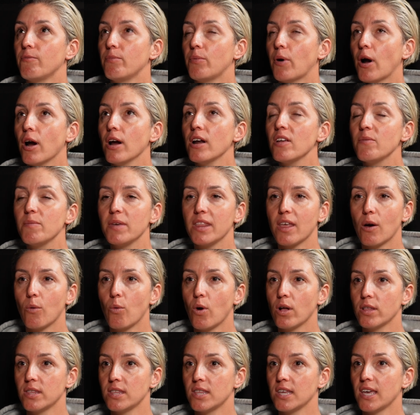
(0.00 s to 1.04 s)
part of me that
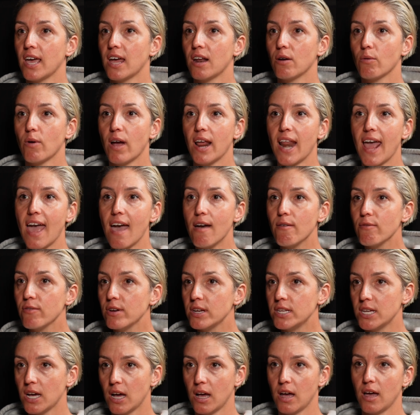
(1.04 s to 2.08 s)
wants to get it right
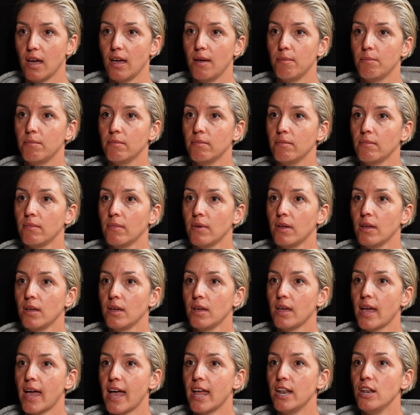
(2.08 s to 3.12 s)
every time
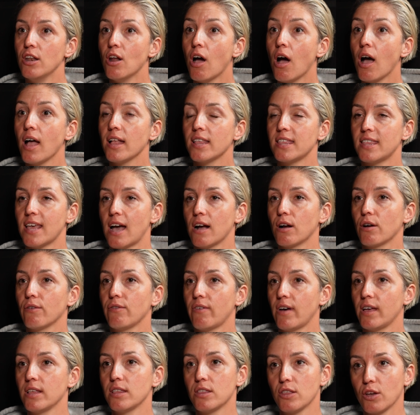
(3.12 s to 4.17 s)
and not
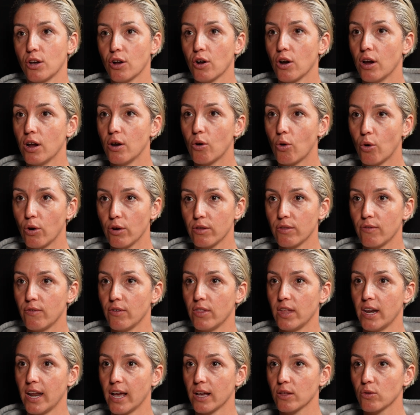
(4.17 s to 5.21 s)
sacrifice the current horse
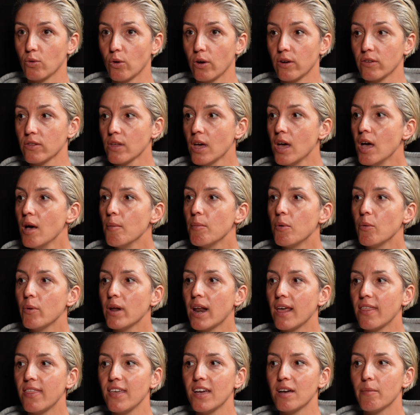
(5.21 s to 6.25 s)
for the next horse. But
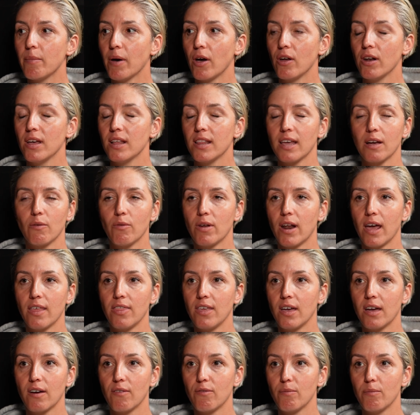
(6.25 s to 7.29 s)
when I think about it, like when I
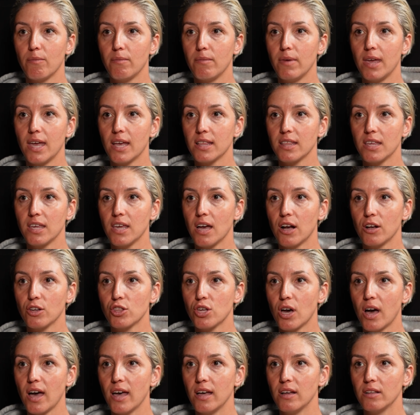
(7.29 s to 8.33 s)
think of me as a young
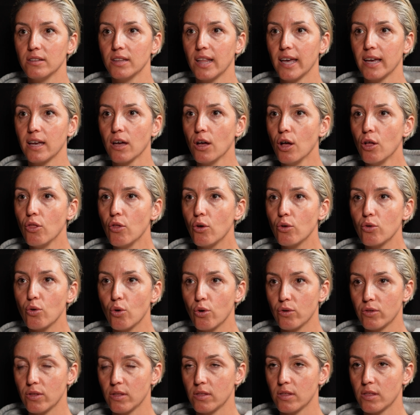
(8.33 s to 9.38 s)
child, like those
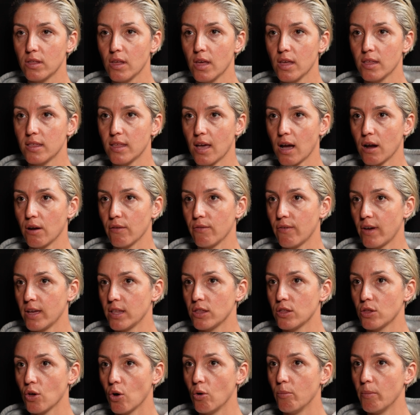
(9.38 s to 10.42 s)
horses
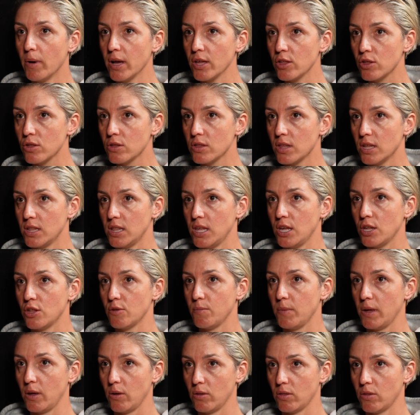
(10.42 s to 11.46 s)
sacrificed so much to
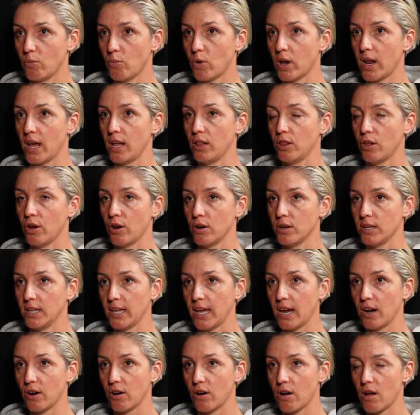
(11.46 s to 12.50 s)
teach me what I learned
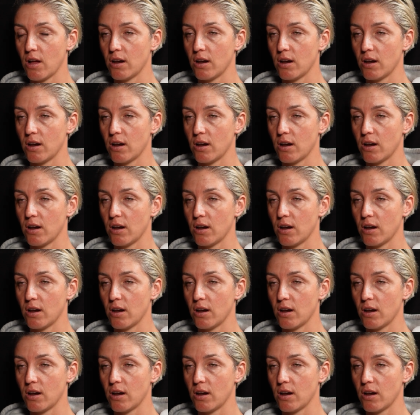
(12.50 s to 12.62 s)
later